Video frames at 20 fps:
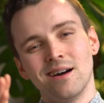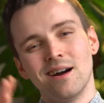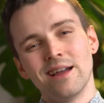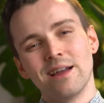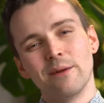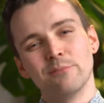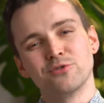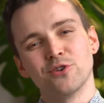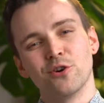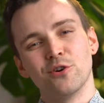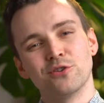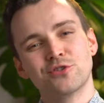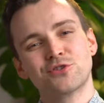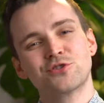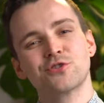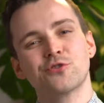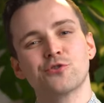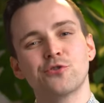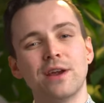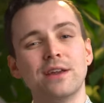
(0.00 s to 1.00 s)
Hi, I'm
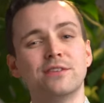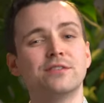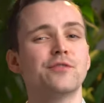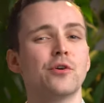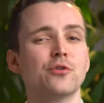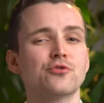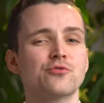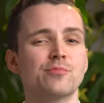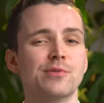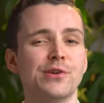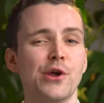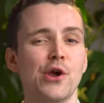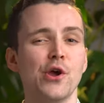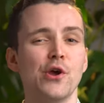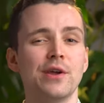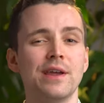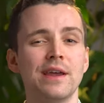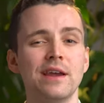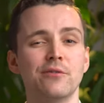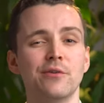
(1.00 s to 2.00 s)
Josh, creative entrepreneur
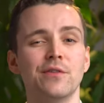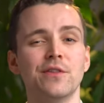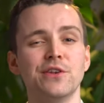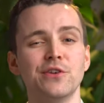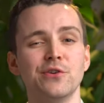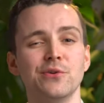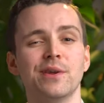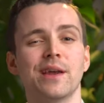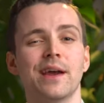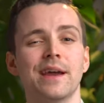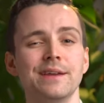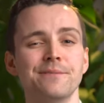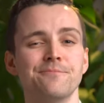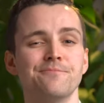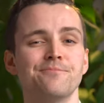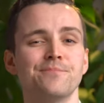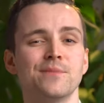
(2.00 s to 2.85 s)
here in the UK.